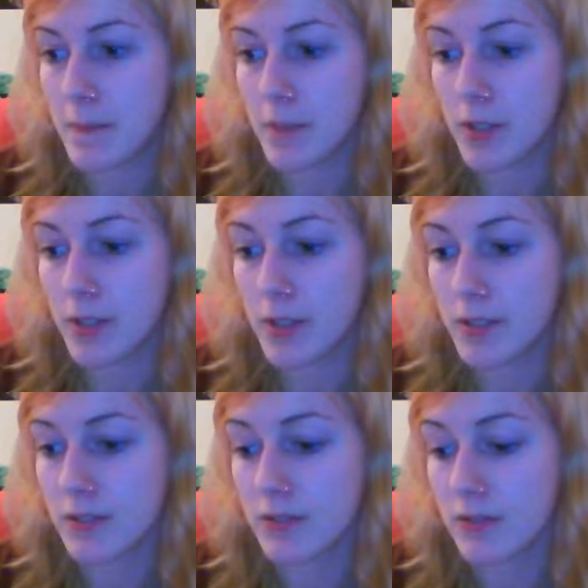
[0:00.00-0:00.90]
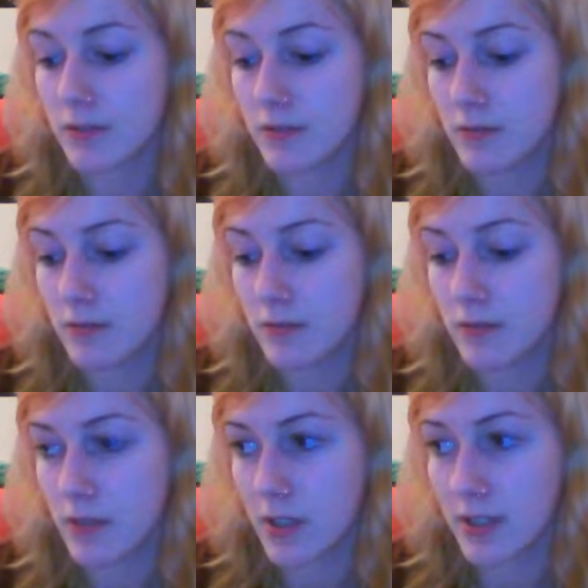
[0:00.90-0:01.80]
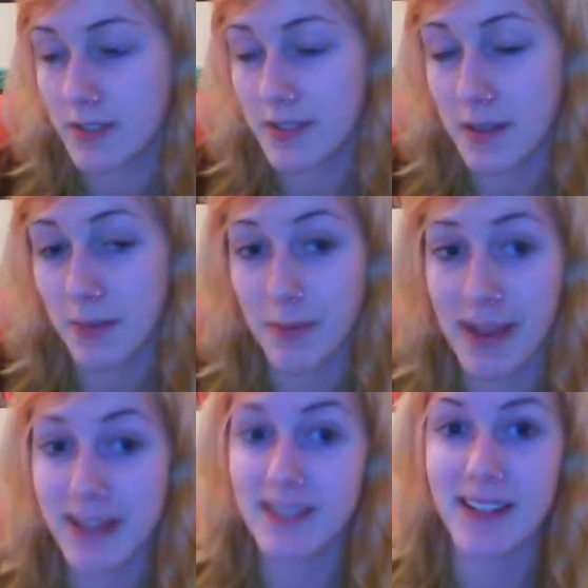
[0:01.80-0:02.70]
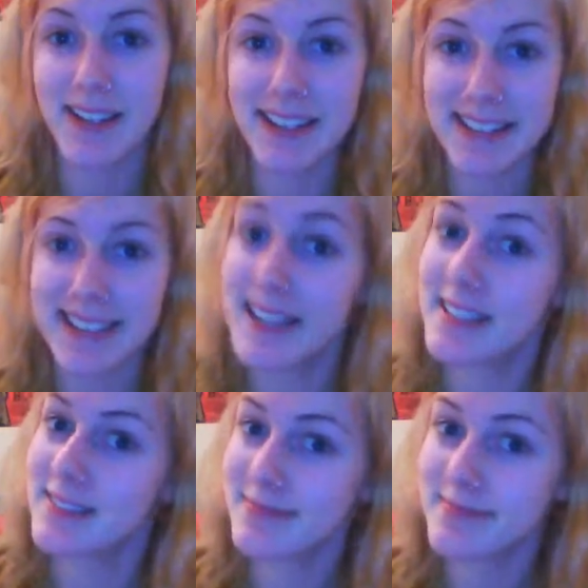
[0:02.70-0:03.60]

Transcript: because it's a double bed, like I said.